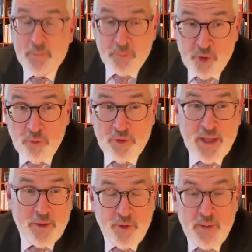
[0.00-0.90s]

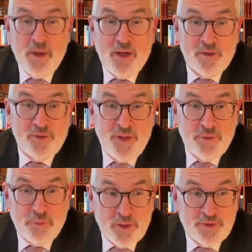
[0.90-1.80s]
absolutely agree, because
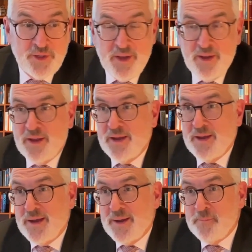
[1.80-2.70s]
this was
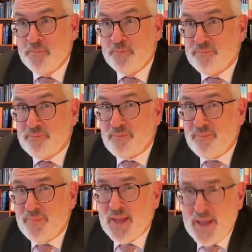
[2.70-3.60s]
a
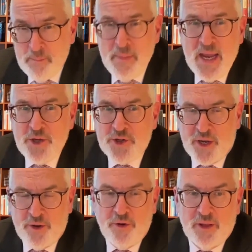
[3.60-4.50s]
major
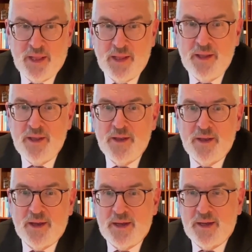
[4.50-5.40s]
hurdle
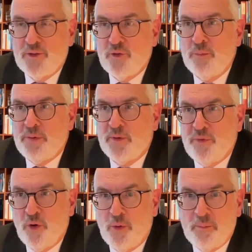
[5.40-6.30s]
to
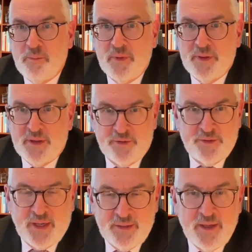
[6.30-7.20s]
perform the
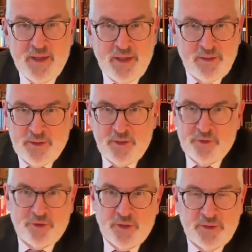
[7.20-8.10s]
study in
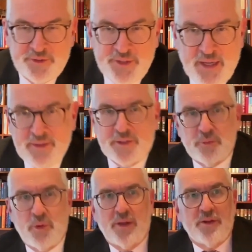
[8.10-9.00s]
certain centers
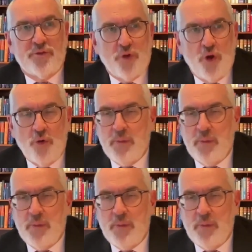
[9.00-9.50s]
where the stroke